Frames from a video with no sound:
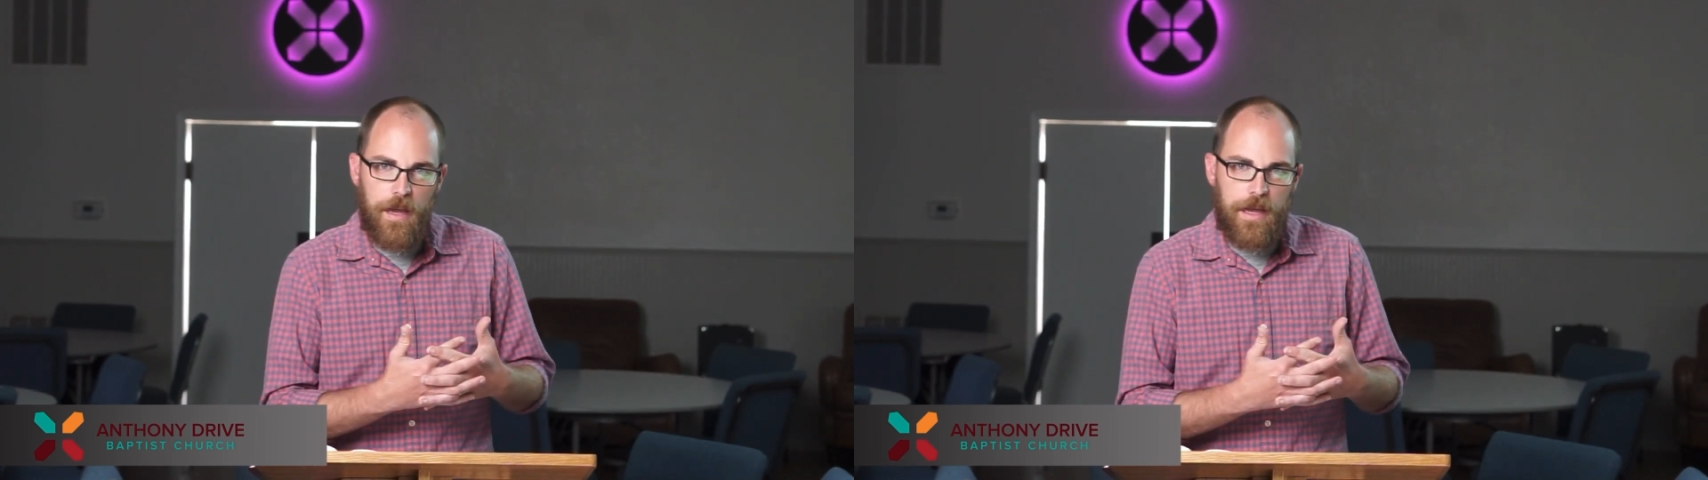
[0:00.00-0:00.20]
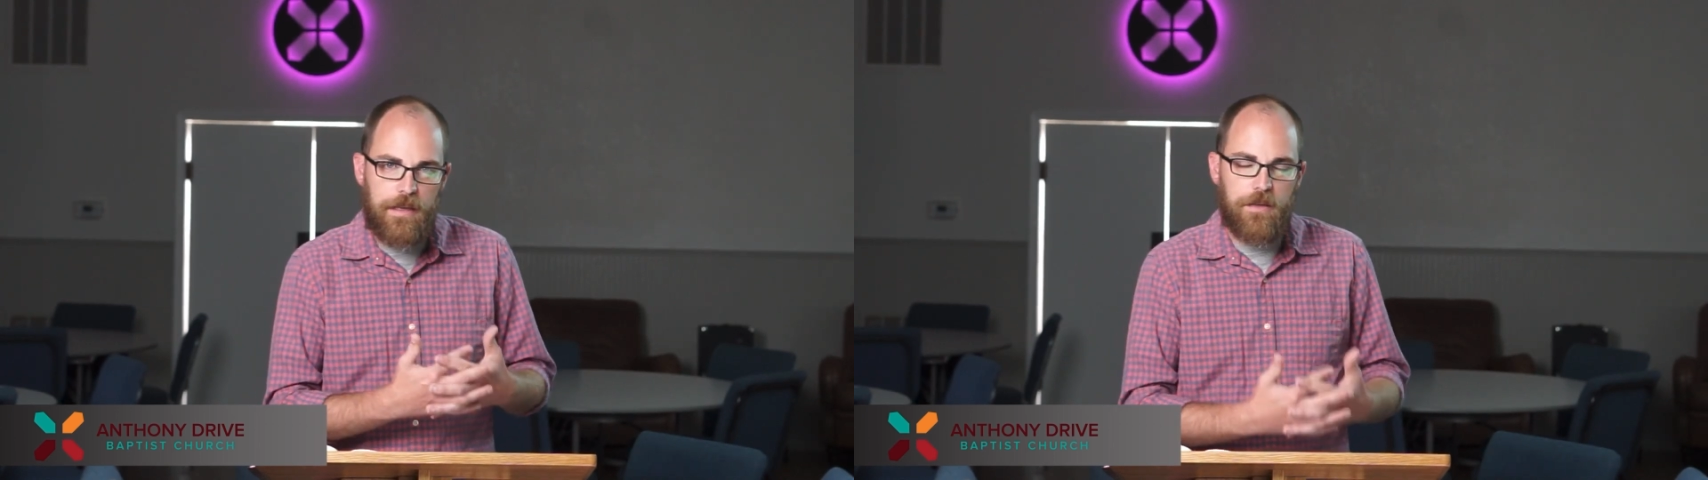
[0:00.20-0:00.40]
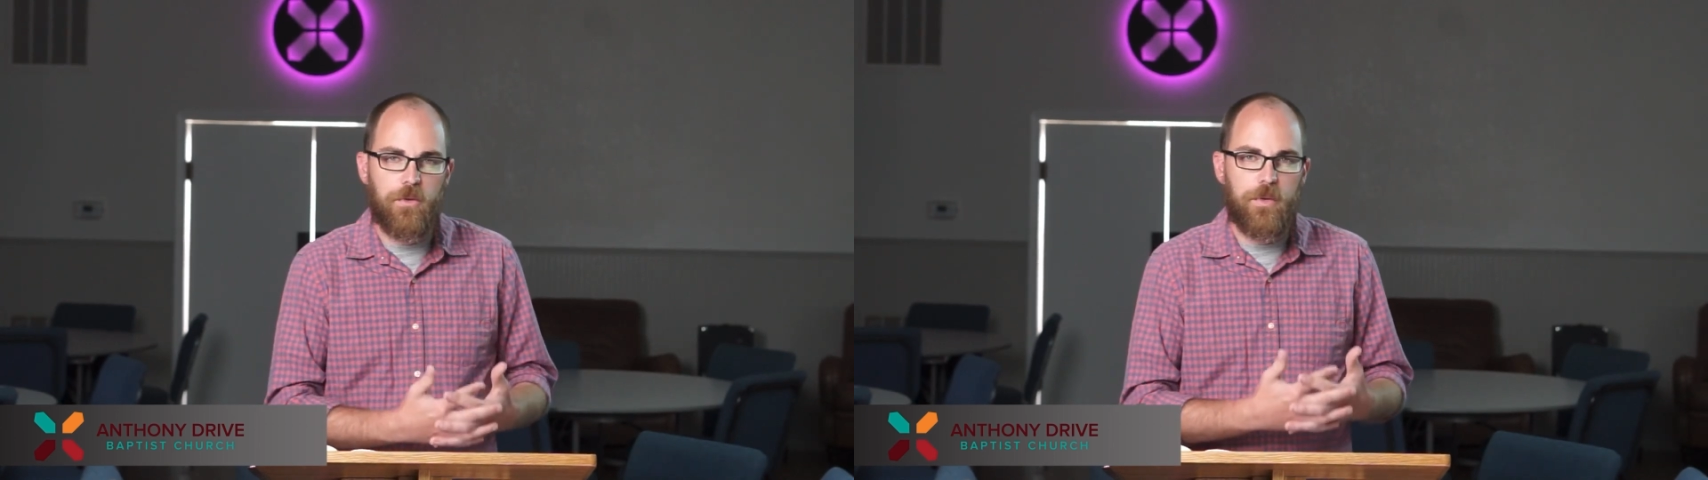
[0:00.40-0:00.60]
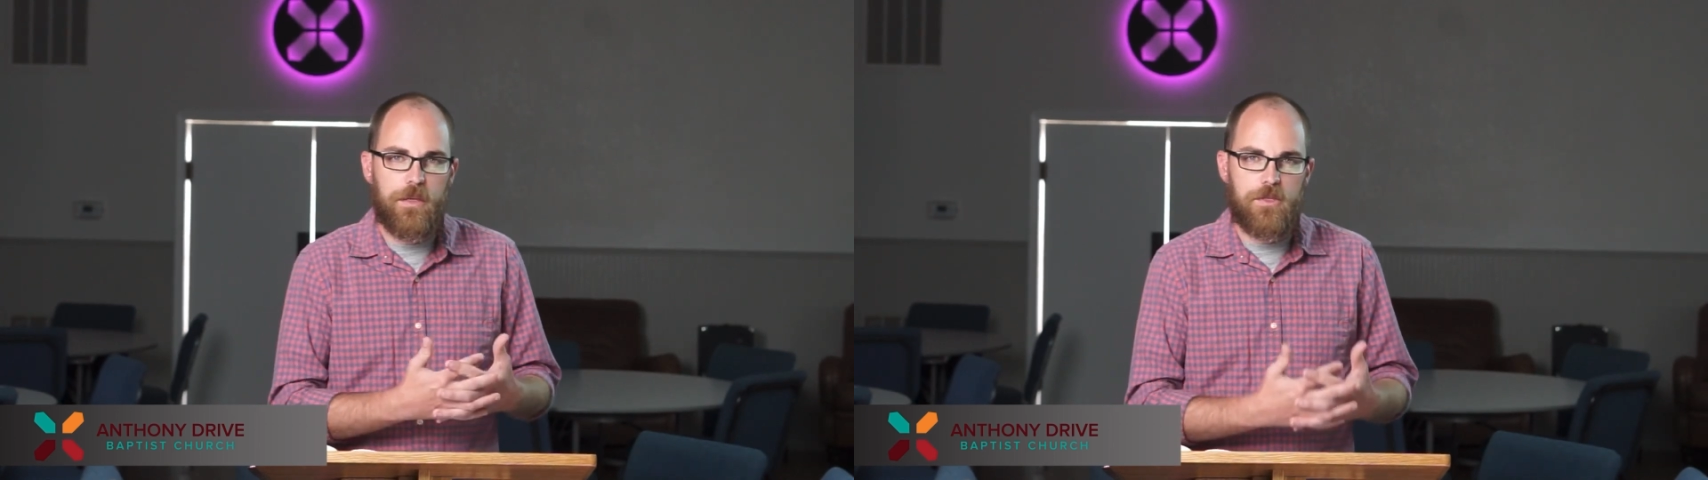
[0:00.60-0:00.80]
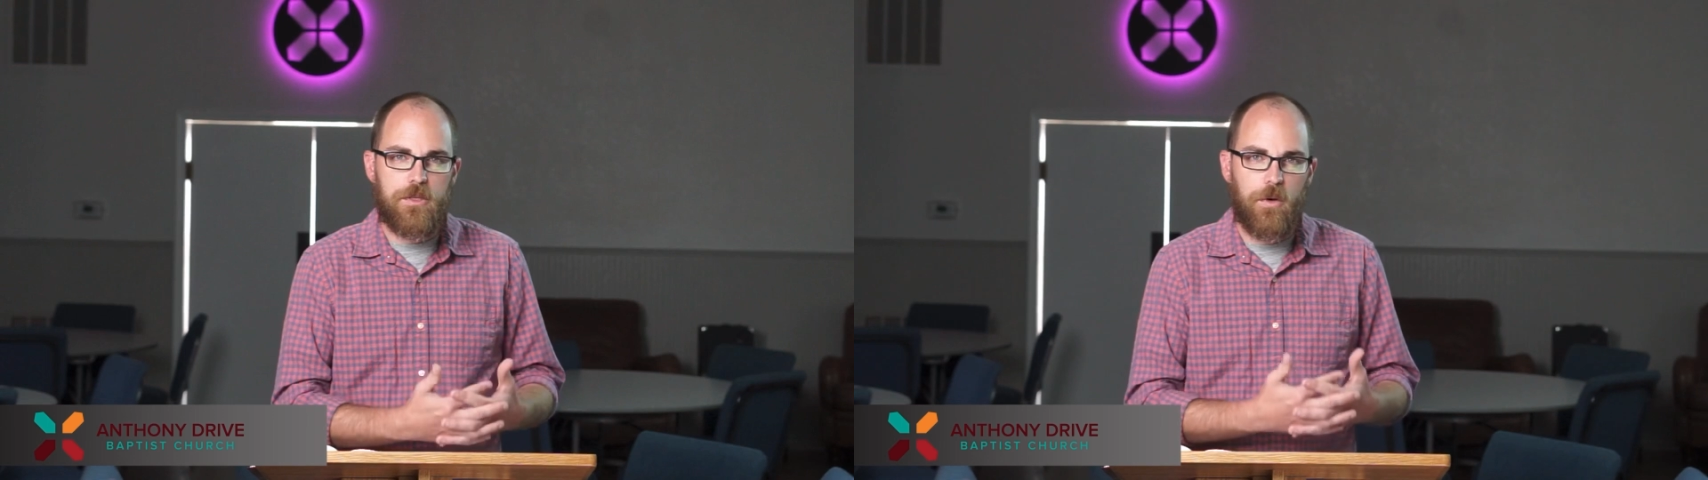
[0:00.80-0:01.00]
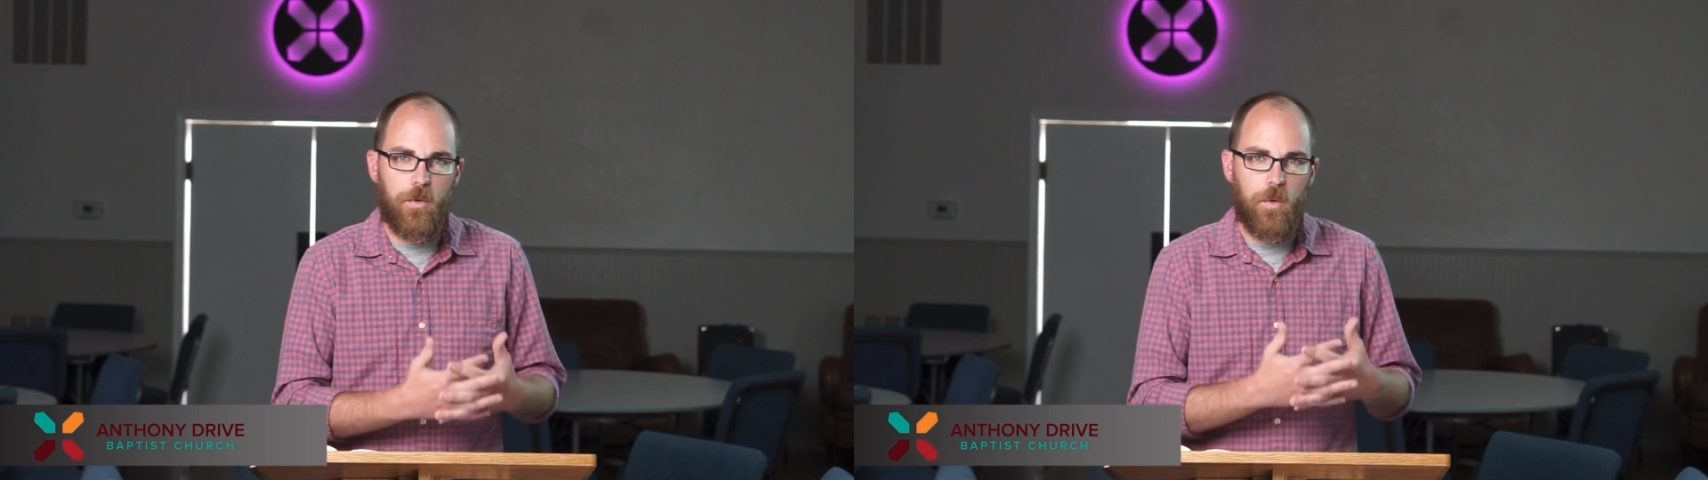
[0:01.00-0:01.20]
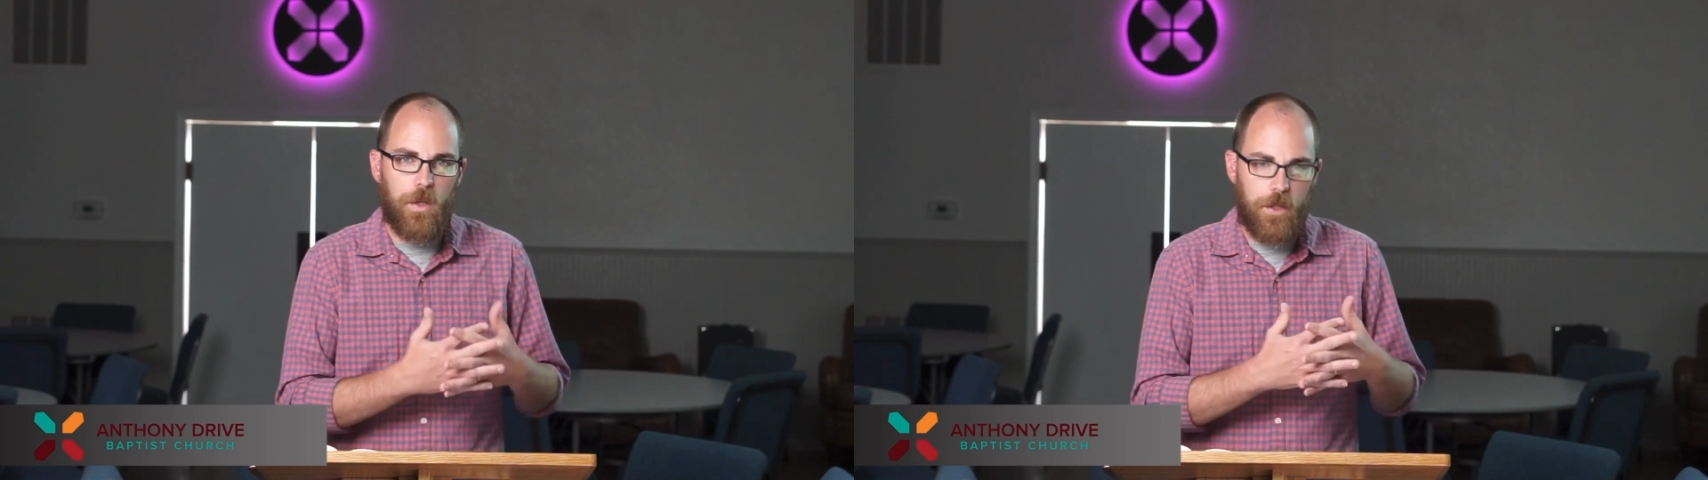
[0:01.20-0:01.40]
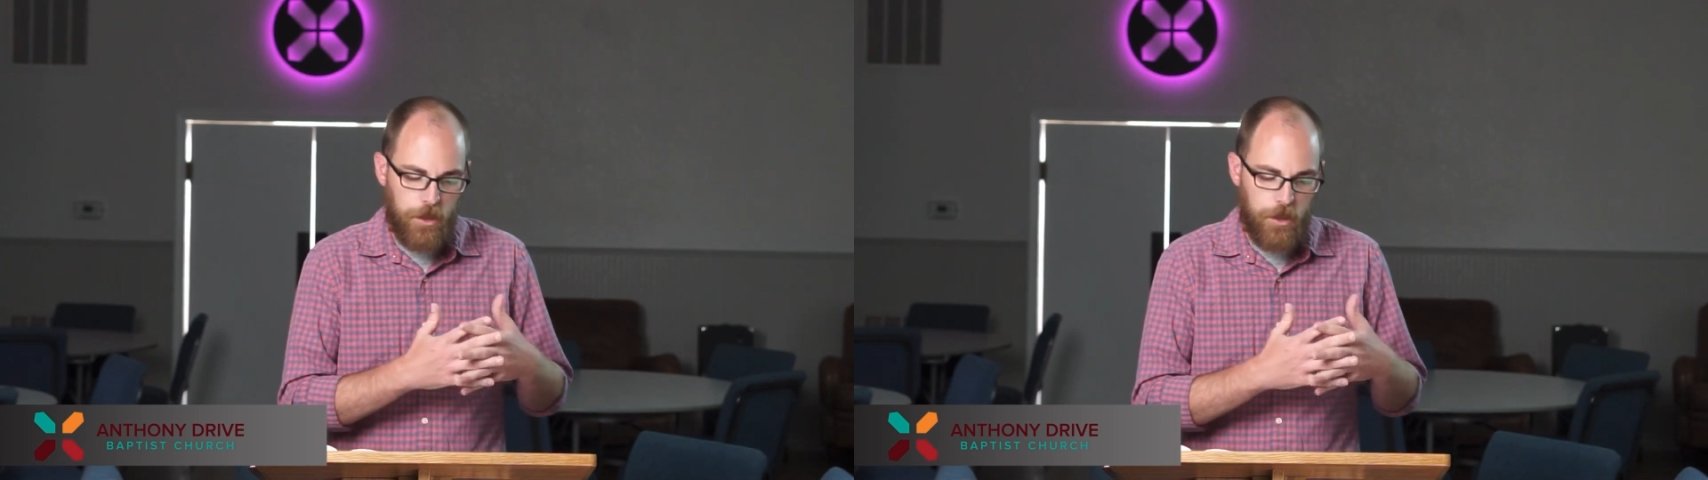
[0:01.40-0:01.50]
and in doing so,